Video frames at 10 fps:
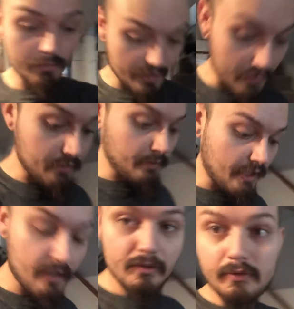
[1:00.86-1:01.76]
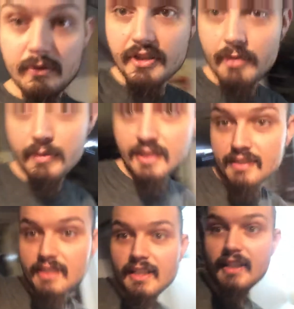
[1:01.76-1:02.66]
what else we got. We're shipping
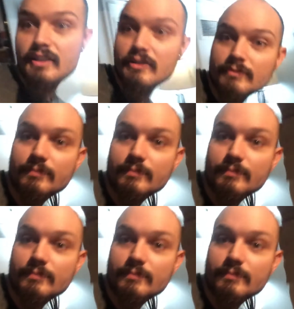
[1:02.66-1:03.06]
this guy out